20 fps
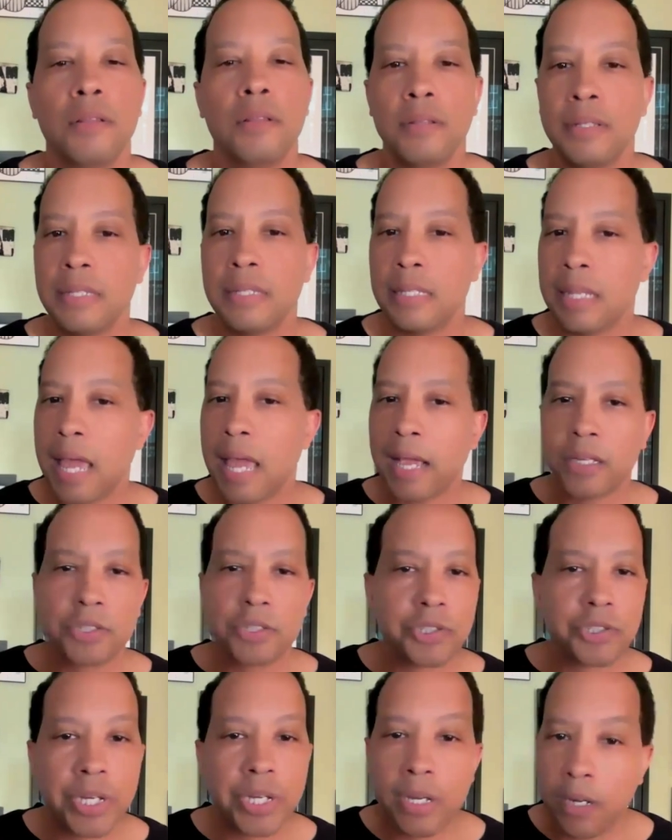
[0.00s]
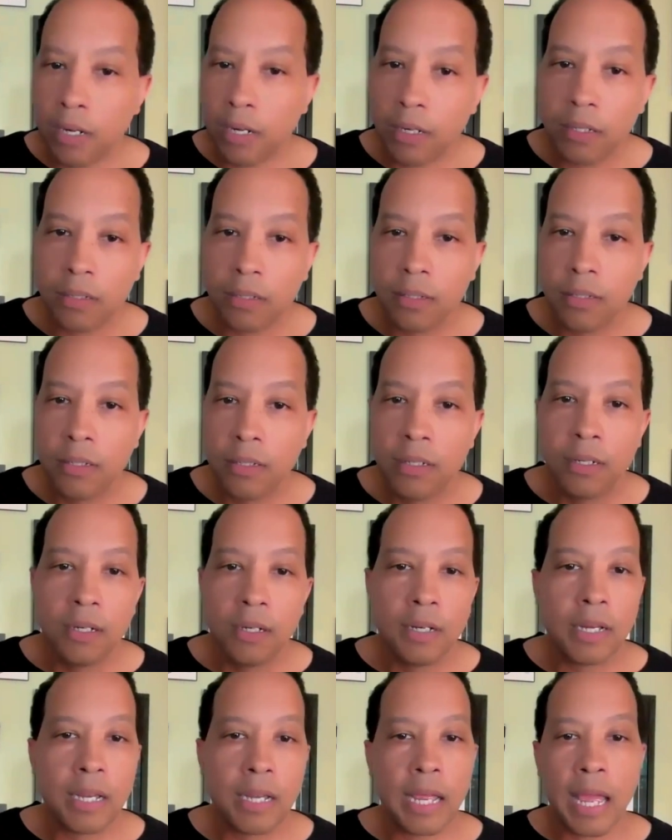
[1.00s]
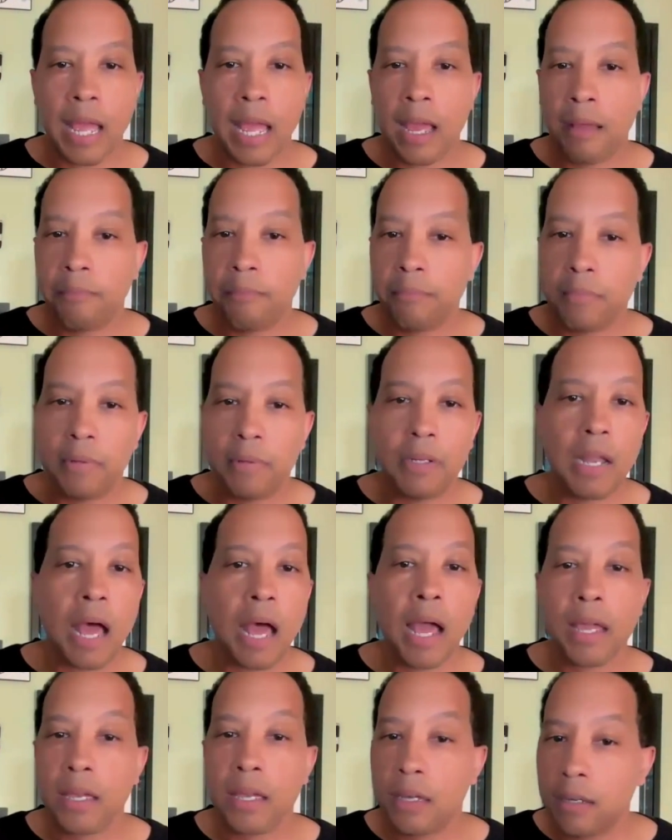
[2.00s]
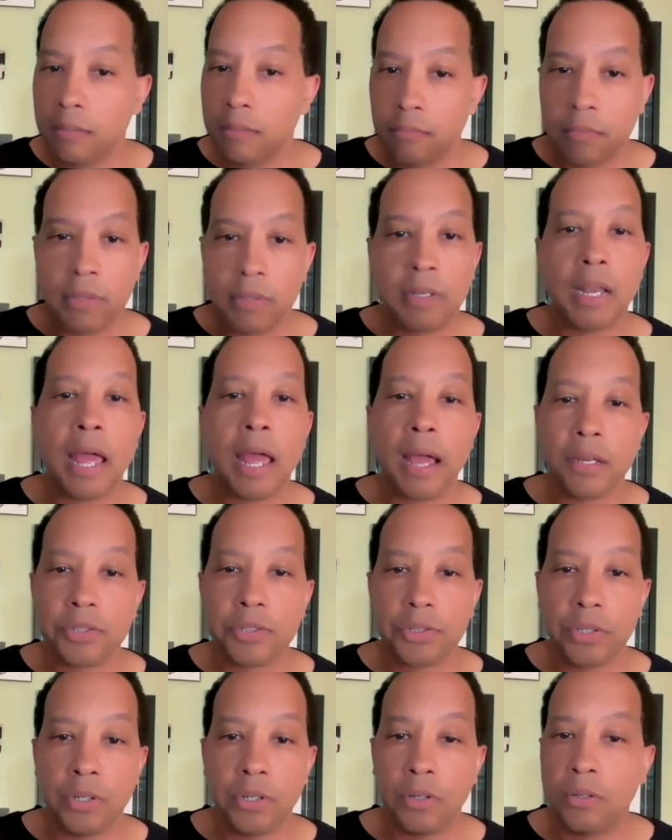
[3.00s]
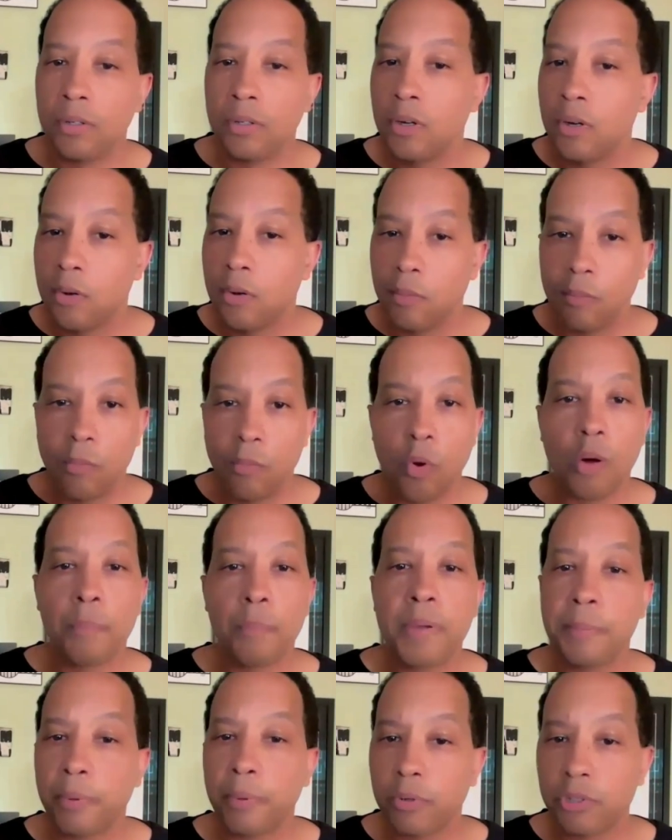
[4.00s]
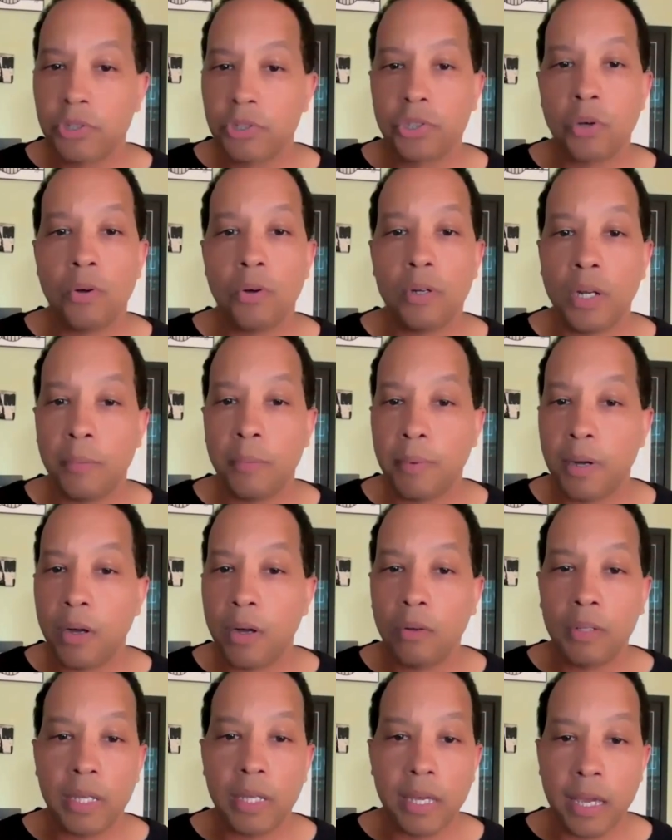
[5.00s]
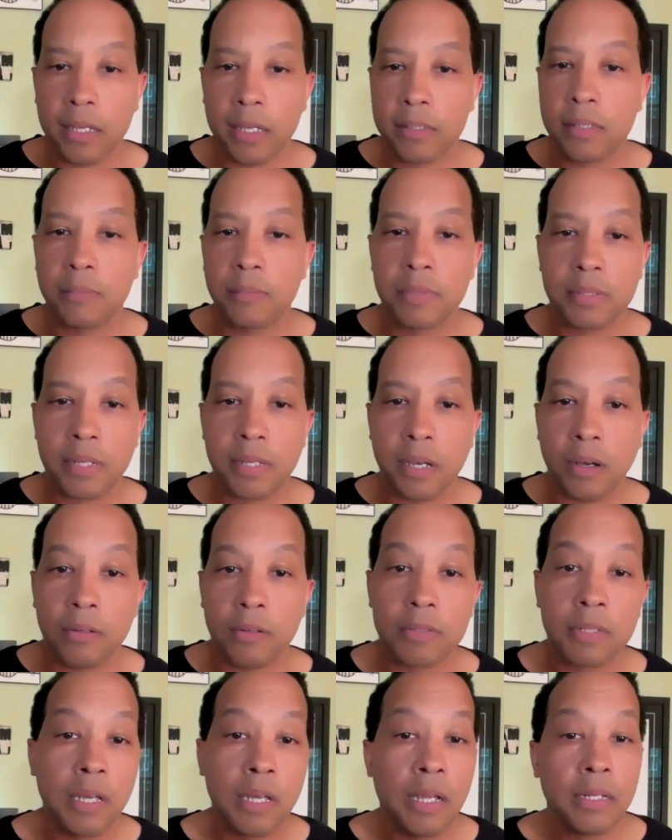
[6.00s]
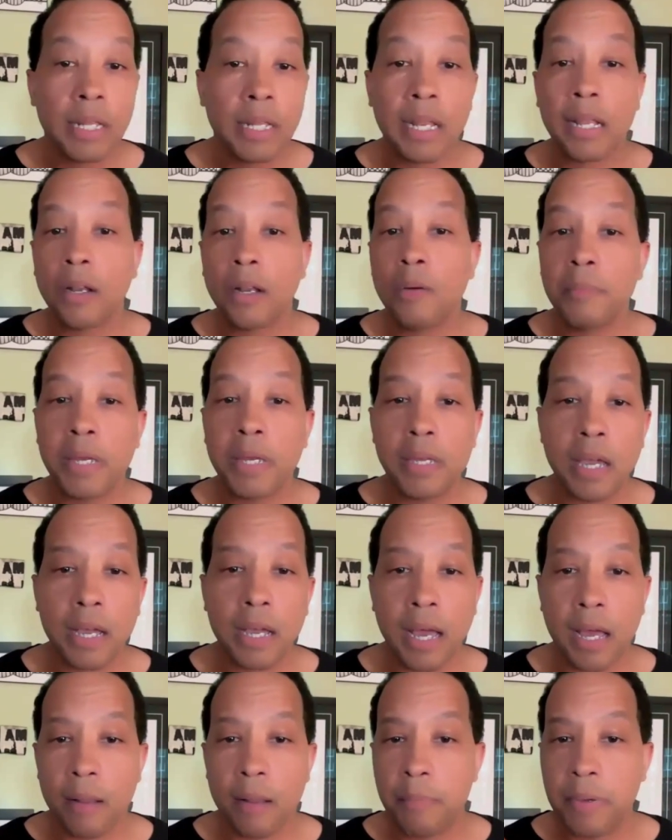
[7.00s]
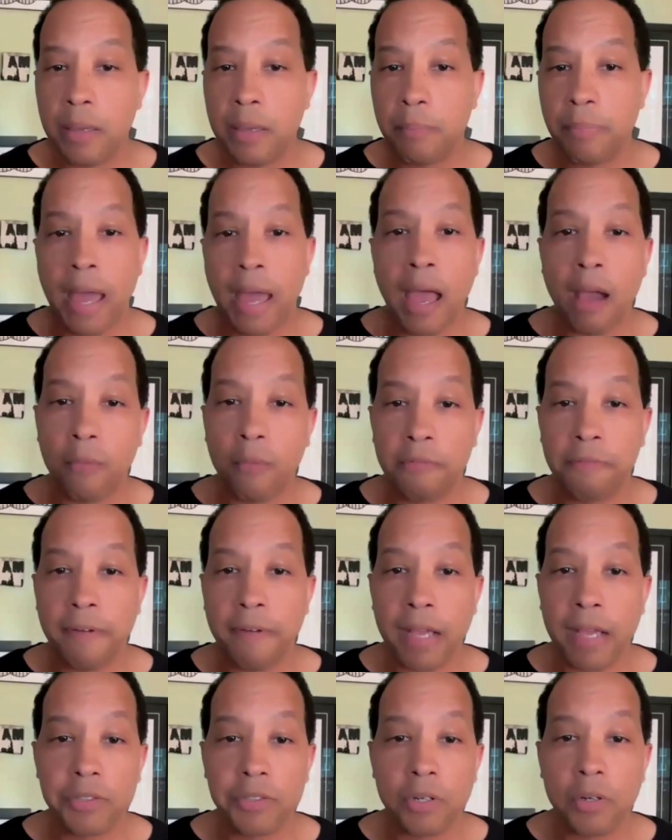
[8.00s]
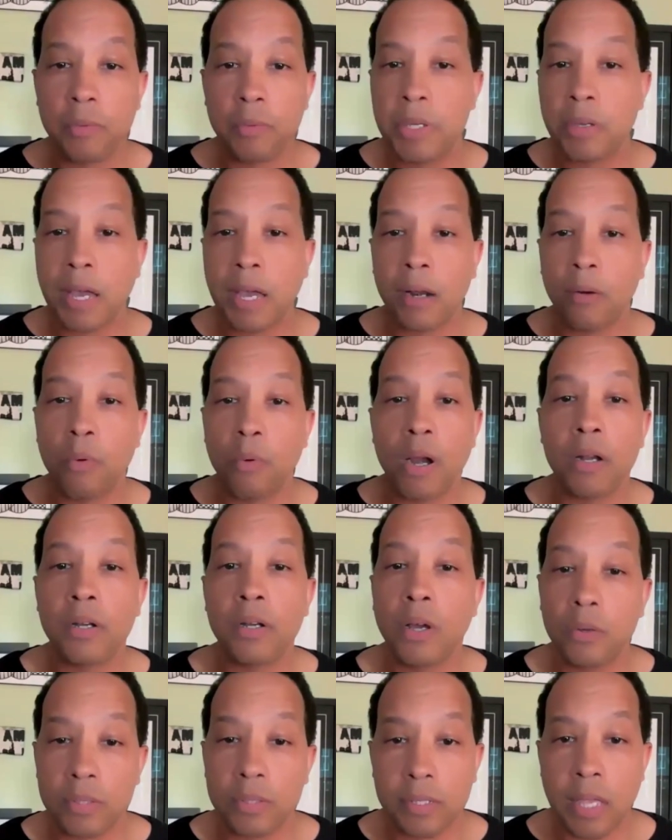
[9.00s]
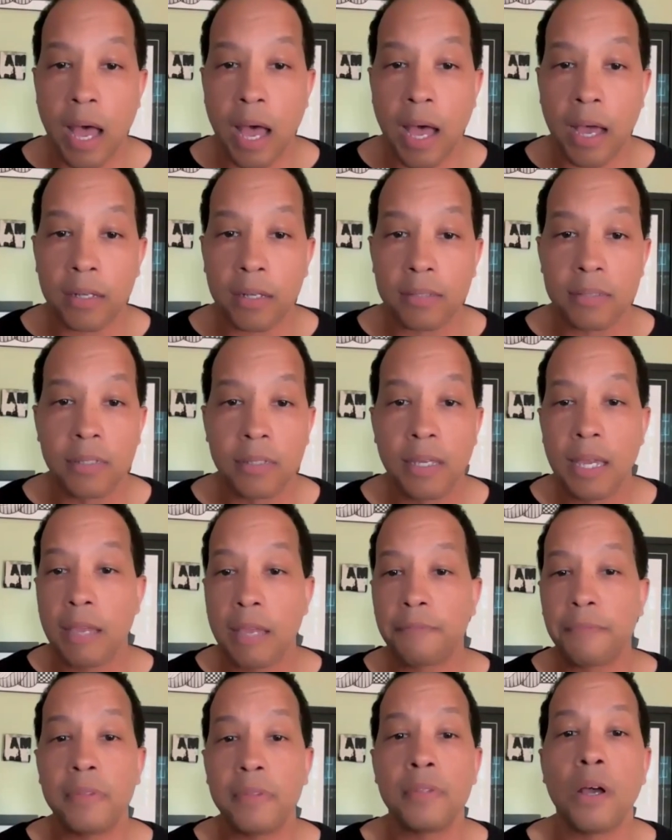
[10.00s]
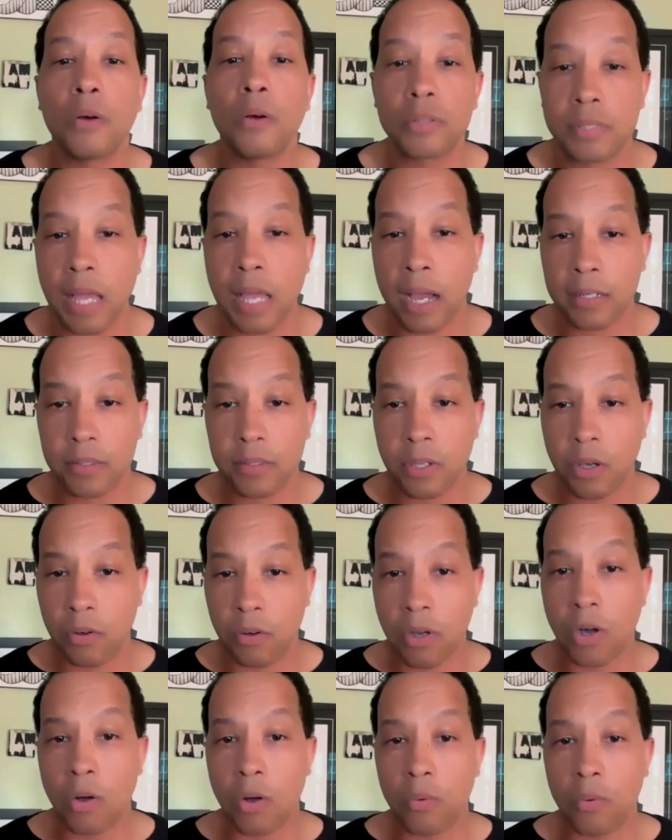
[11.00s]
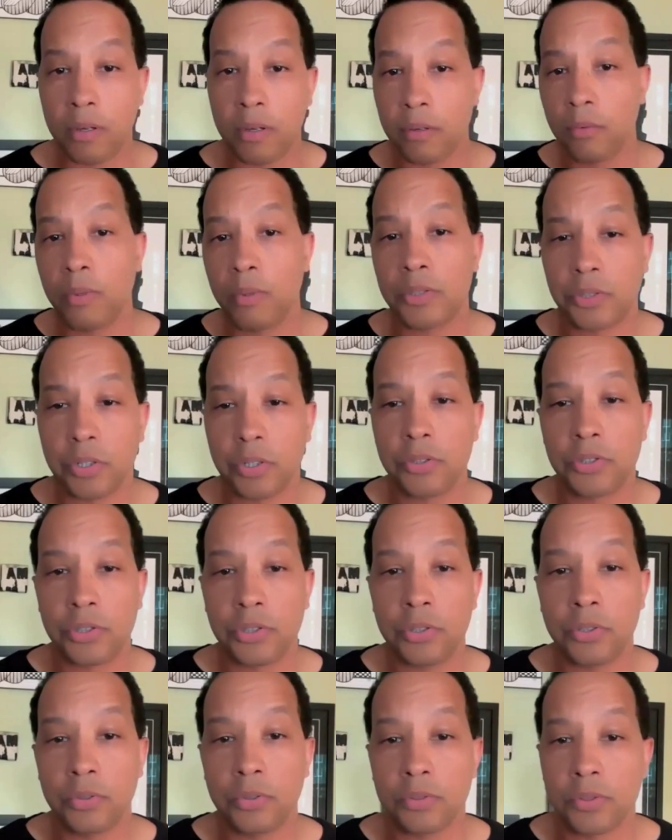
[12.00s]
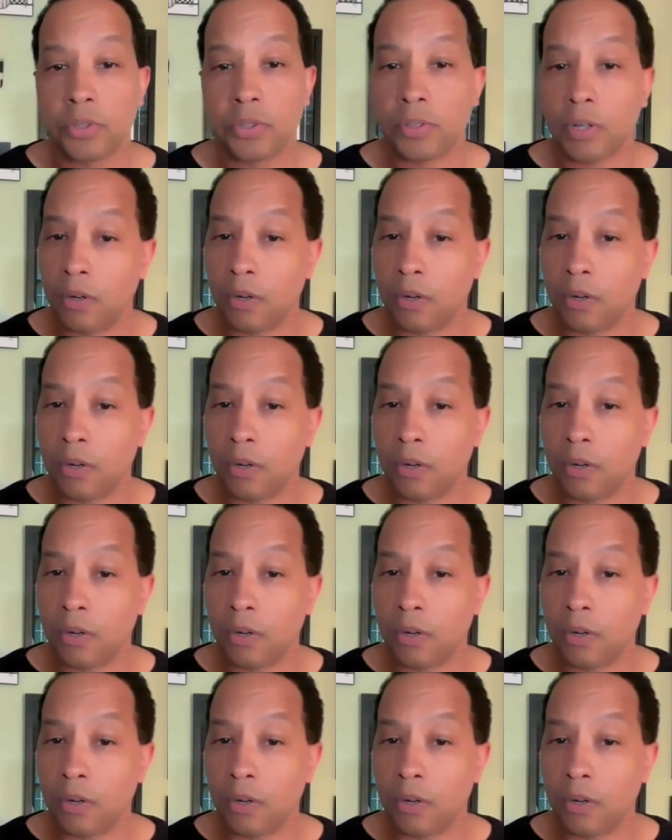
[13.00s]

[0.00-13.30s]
next year at NAAIA National, more people showing up wholly as themselves. And that don't mean y'all got to be bad with fashion. I don't mean you got to wear no socks if no socks don't go with your shoes,